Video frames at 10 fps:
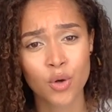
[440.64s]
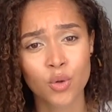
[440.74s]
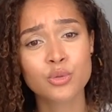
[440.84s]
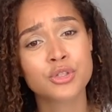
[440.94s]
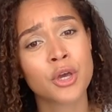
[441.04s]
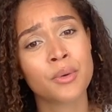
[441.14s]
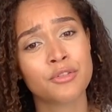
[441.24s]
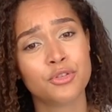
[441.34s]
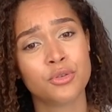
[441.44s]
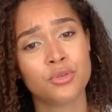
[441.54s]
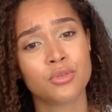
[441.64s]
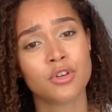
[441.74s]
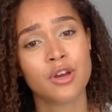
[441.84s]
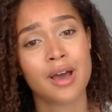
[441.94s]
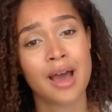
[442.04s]
Also, if you
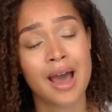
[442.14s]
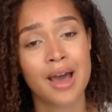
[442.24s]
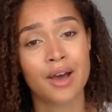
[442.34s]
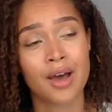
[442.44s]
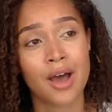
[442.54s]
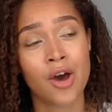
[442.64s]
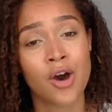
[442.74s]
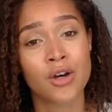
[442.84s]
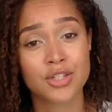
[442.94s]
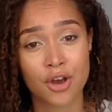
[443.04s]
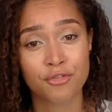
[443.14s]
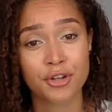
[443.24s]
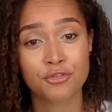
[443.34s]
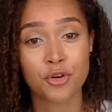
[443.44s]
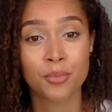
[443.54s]
are
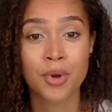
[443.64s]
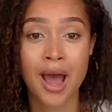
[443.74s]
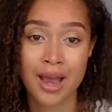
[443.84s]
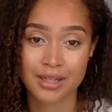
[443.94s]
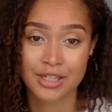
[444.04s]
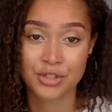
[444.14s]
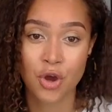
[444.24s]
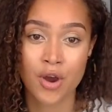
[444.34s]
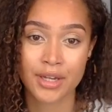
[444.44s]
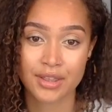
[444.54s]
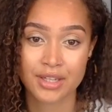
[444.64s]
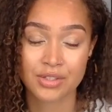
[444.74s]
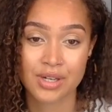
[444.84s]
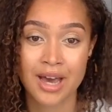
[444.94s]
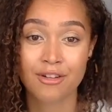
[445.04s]
suffering from acne, scarring and
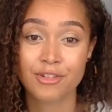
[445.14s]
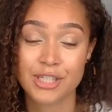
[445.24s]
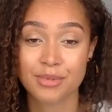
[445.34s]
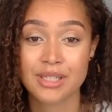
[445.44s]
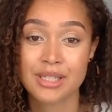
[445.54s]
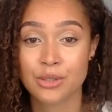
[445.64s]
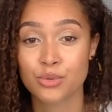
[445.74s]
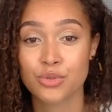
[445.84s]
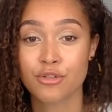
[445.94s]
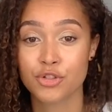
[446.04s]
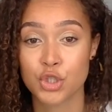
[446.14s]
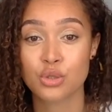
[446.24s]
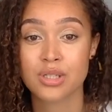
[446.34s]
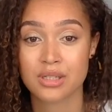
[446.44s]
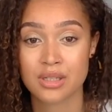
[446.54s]
things like that, vitamin C also
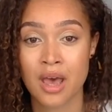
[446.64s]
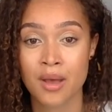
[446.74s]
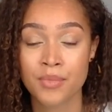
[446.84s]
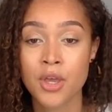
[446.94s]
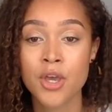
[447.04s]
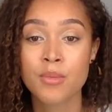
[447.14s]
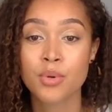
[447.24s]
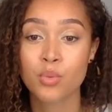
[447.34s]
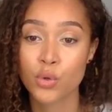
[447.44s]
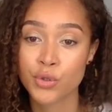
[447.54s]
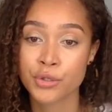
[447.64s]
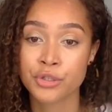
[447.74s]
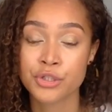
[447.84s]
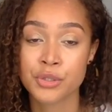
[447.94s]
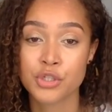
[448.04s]
reduces that. But what you
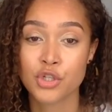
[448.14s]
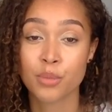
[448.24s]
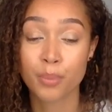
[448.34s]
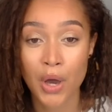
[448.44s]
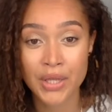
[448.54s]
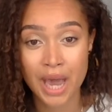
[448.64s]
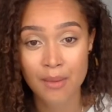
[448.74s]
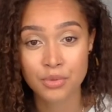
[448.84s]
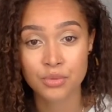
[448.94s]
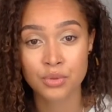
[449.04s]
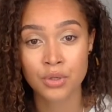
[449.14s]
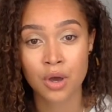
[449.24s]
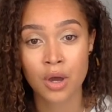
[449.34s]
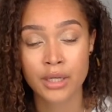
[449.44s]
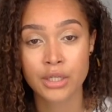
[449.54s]
can do is you can buy the capsules
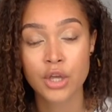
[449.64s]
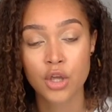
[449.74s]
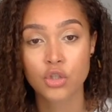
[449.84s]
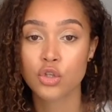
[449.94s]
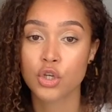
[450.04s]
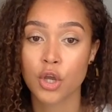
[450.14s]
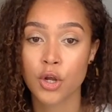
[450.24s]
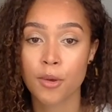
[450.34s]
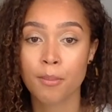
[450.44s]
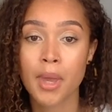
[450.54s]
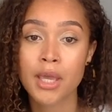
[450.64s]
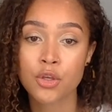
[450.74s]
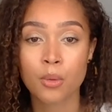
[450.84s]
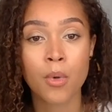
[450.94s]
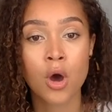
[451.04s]
online, you can make
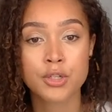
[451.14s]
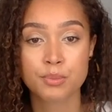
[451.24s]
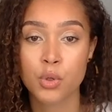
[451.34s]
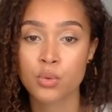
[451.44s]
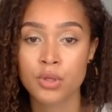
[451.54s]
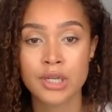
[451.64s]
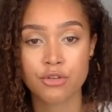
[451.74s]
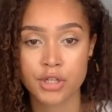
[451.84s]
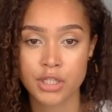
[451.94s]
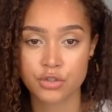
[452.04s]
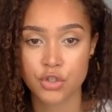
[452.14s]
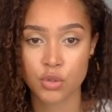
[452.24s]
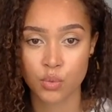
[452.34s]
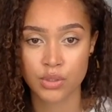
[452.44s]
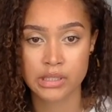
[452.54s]
your mask, put all the ingredients that you
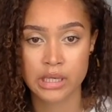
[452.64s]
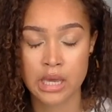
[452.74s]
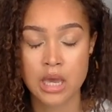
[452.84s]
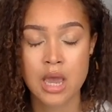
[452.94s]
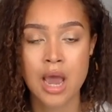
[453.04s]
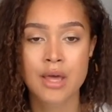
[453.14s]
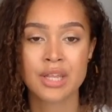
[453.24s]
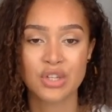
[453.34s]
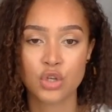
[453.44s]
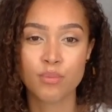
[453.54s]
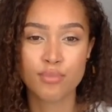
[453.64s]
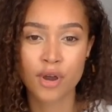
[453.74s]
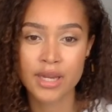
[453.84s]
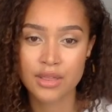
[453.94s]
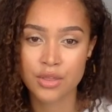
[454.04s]
want in it, and then you can
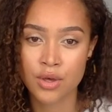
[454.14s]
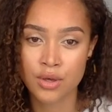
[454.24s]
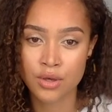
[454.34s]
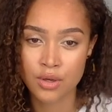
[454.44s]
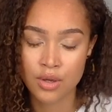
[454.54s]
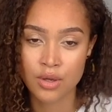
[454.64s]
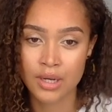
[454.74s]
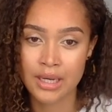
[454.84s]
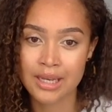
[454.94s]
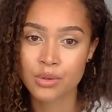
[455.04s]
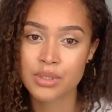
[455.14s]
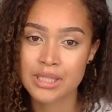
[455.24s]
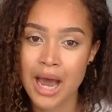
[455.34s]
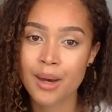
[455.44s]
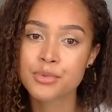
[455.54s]
break the liquid
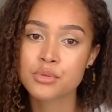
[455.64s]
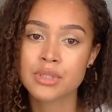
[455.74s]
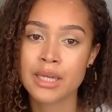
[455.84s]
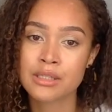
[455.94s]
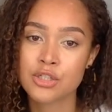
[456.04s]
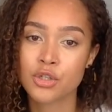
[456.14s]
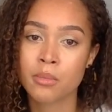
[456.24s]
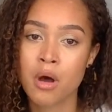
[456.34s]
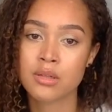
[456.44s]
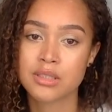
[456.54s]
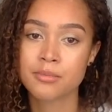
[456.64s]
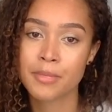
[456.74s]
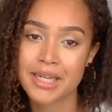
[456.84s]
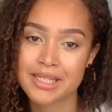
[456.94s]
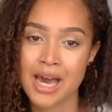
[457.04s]
capsules into your mask and
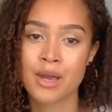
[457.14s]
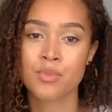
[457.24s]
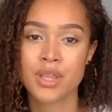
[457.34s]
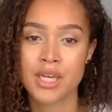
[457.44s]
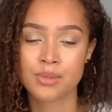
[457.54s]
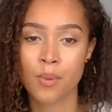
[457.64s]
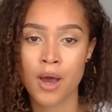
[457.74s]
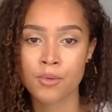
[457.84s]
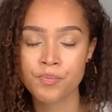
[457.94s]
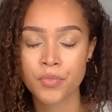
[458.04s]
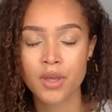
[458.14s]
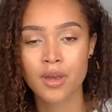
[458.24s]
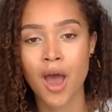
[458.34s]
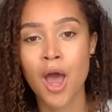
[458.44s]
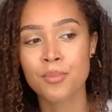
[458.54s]
mix that in with it as well.
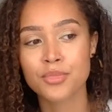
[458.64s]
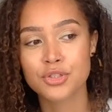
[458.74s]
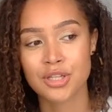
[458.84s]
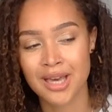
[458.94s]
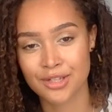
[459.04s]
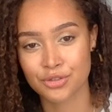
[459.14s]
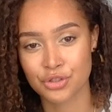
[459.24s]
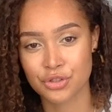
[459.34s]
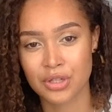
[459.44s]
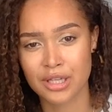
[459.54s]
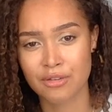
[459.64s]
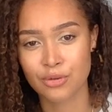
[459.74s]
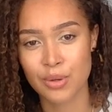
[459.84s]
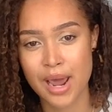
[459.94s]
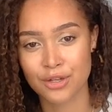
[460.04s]
So that's just going to give
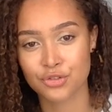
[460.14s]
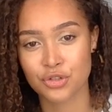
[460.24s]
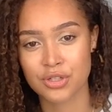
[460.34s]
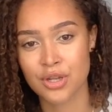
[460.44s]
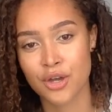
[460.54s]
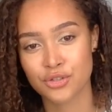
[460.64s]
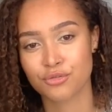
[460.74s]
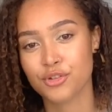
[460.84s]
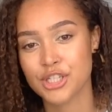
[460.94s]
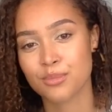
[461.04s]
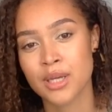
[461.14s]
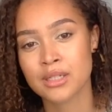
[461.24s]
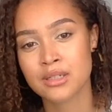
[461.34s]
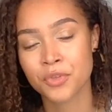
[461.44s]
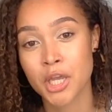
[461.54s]
you an extra surge of
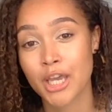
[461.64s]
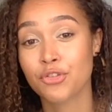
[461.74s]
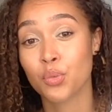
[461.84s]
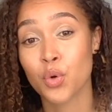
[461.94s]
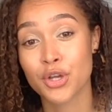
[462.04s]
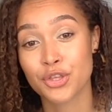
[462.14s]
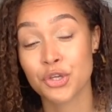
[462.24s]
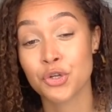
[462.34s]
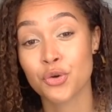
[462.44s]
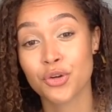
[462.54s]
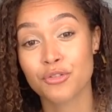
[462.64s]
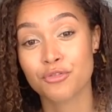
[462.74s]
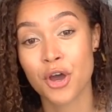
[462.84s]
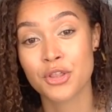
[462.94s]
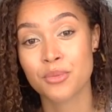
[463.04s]
vitamins if you're worried that you're not going to
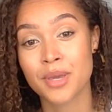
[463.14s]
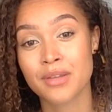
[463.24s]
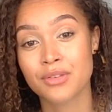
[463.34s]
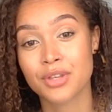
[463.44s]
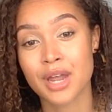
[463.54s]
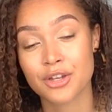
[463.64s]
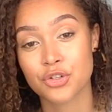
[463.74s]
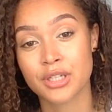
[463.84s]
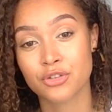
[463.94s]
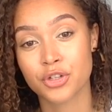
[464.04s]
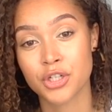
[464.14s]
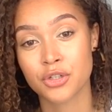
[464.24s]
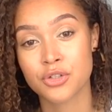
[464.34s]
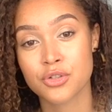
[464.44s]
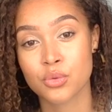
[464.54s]
find them in the natural
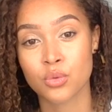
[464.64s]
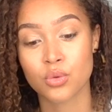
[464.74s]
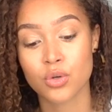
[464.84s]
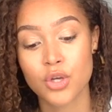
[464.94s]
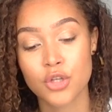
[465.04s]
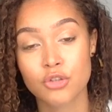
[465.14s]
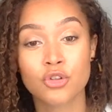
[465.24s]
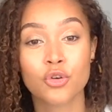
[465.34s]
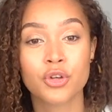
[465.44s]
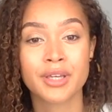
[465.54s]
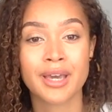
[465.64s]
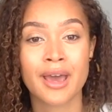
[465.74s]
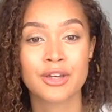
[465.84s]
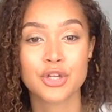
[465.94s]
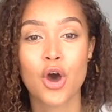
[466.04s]
ingredients, or you're not going to
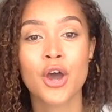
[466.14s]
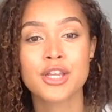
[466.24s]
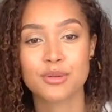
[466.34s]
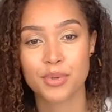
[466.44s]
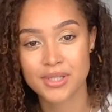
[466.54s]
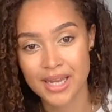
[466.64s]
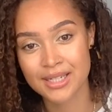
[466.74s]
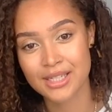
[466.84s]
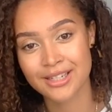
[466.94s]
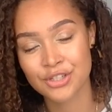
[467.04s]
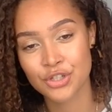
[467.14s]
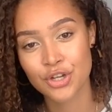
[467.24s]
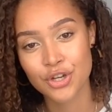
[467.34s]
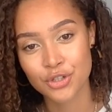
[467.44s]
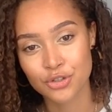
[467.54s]
get as high as a percentage
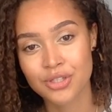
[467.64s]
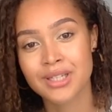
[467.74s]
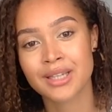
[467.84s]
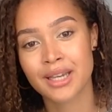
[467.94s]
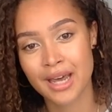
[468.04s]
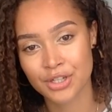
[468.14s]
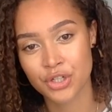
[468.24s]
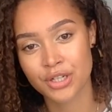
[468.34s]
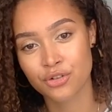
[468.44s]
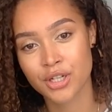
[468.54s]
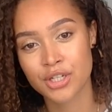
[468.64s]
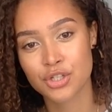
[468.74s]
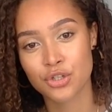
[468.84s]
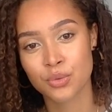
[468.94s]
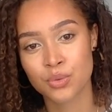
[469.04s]
using the natural ingredients
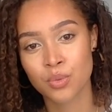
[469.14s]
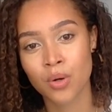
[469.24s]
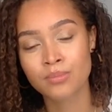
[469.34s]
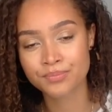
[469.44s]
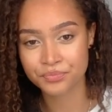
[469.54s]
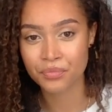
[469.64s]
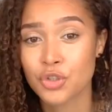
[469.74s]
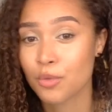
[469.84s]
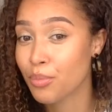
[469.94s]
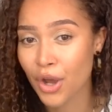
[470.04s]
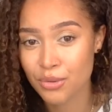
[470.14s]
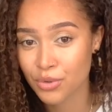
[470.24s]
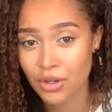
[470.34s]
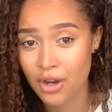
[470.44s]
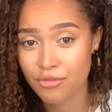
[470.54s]
that you would want. You can buy them
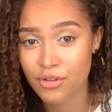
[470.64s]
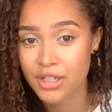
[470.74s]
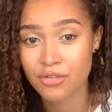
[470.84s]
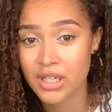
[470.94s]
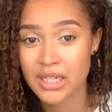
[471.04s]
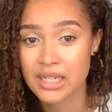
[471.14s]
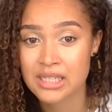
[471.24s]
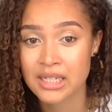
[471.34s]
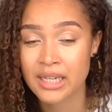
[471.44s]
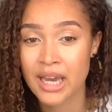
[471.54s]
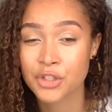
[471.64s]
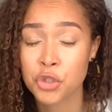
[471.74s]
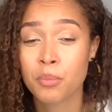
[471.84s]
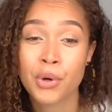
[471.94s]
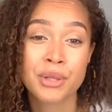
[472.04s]
online really easily, and you
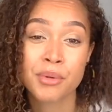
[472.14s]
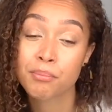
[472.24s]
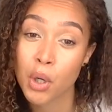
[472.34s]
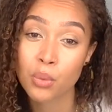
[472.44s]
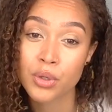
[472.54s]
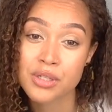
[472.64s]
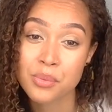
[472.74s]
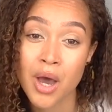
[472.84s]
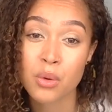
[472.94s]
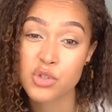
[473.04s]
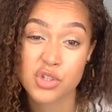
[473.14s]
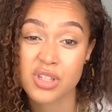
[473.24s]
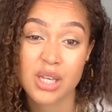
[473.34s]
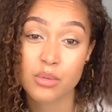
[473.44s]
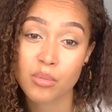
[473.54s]
can buy them in bulk as well and
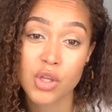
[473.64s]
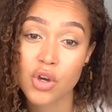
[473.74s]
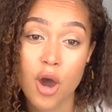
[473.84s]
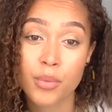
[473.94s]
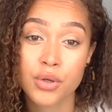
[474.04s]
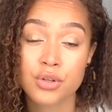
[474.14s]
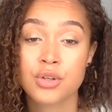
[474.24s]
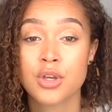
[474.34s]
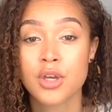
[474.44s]
just keep them in your cupboard.